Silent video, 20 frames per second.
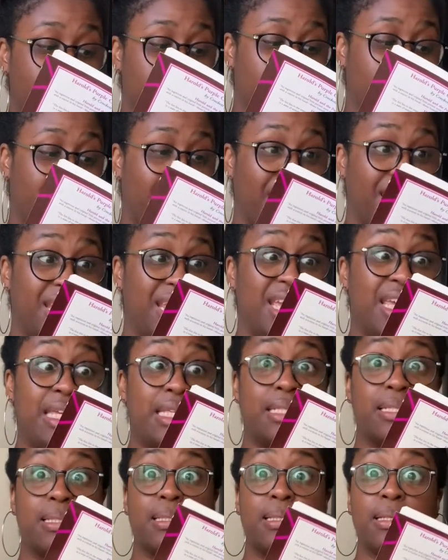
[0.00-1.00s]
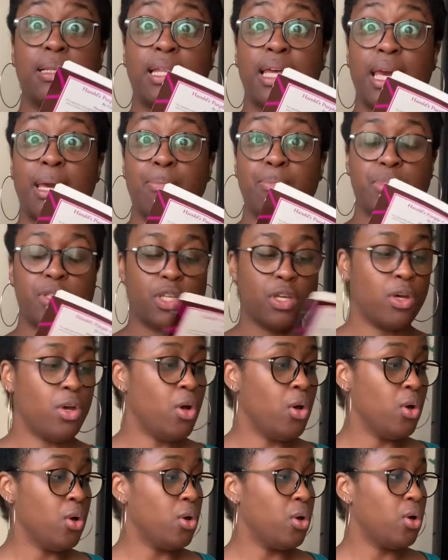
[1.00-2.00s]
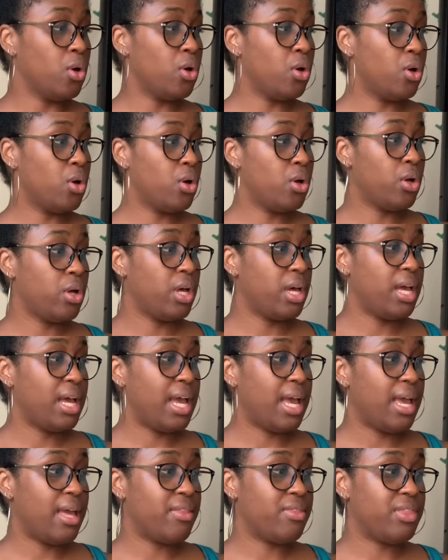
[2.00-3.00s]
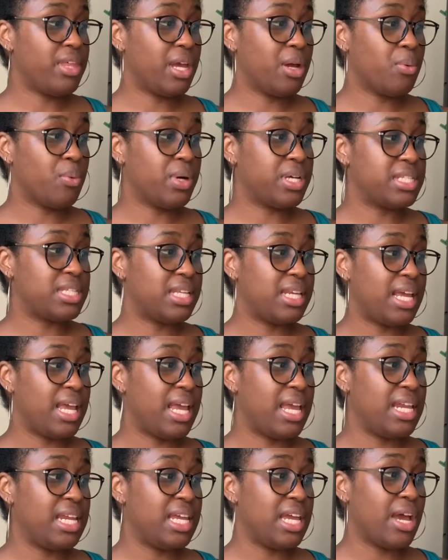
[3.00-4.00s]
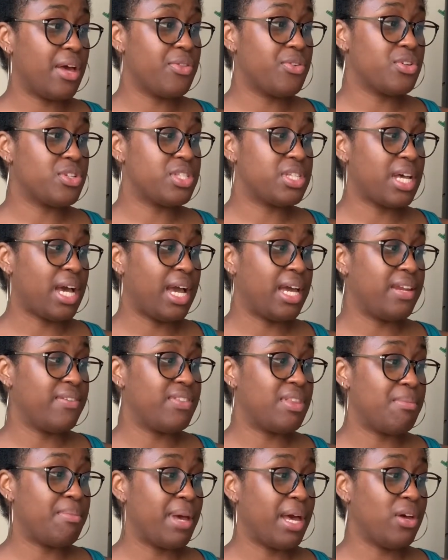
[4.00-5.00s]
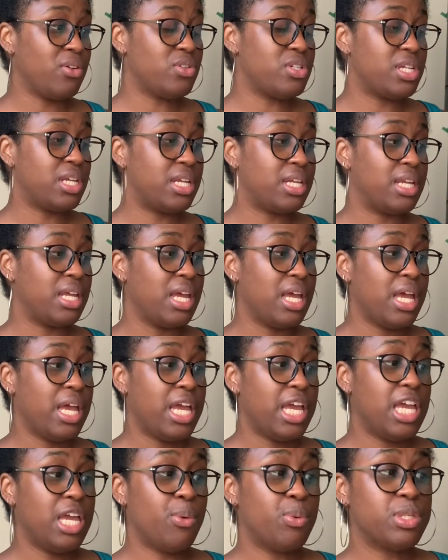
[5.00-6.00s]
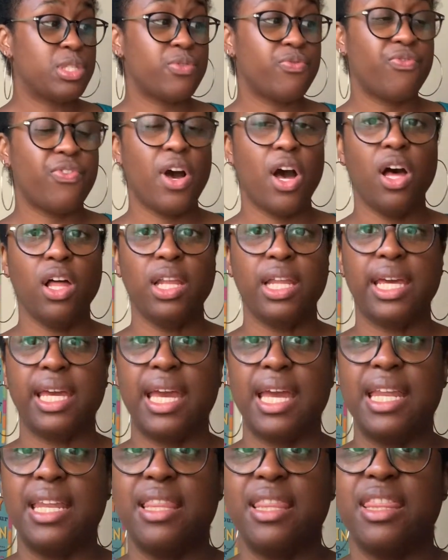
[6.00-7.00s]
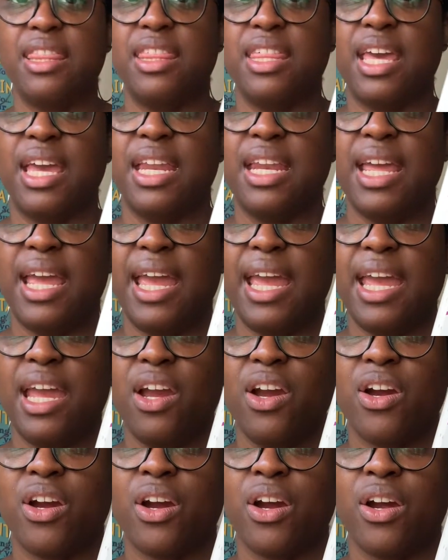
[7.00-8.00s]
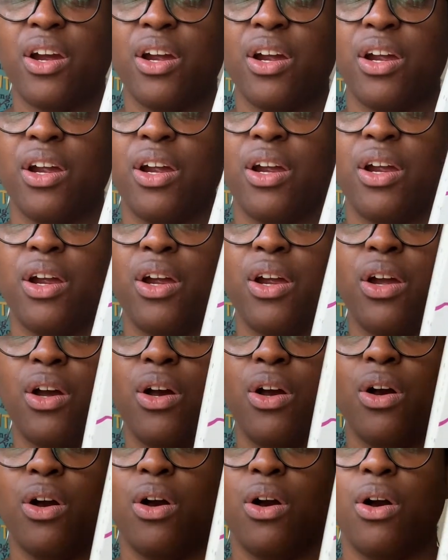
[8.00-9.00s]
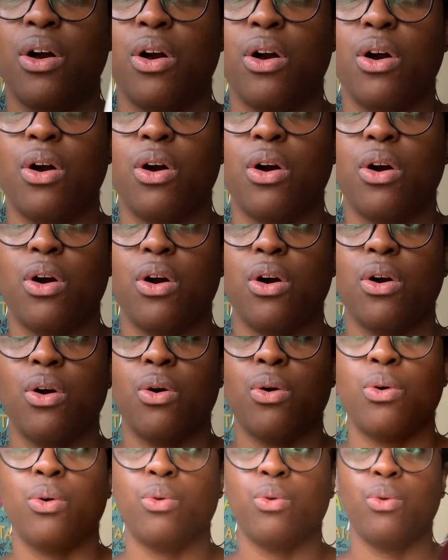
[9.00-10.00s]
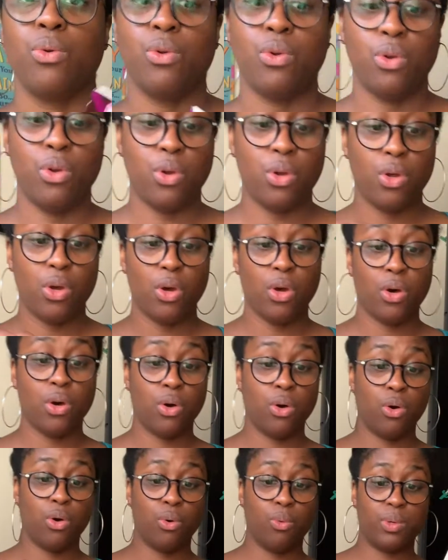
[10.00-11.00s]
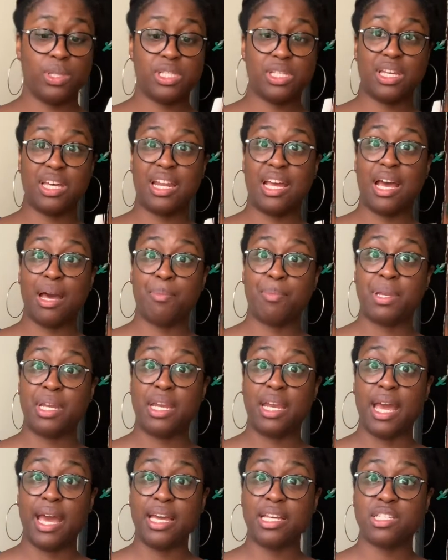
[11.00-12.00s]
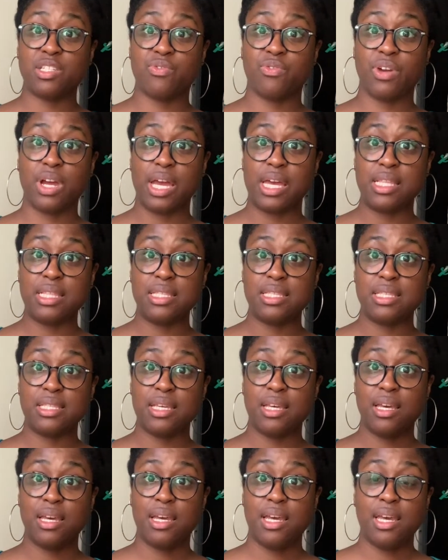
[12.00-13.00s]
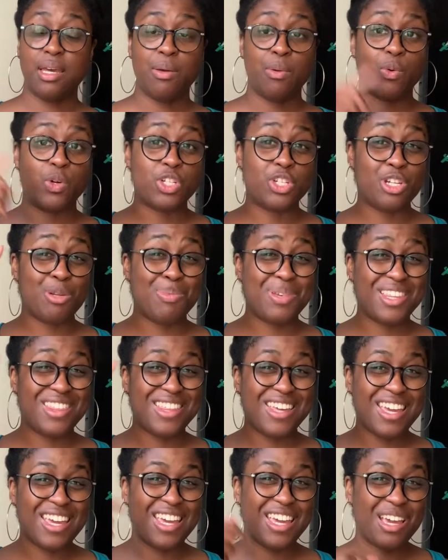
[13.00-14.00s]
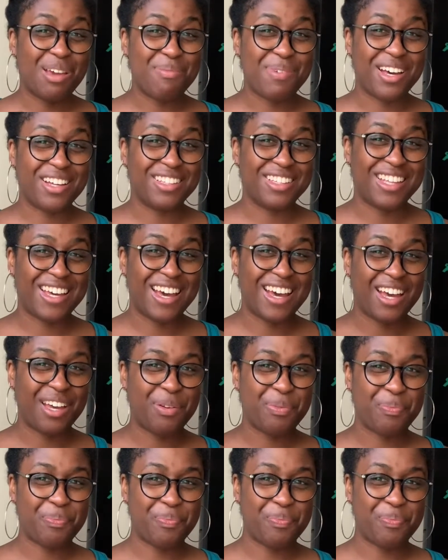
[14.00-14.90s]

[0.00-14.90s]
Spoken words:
side, he slipped. And there wasn't any other side of the mountain. He was falling in thin air. Oh no, what's going to happen next, friends? I want you to be thinking about that.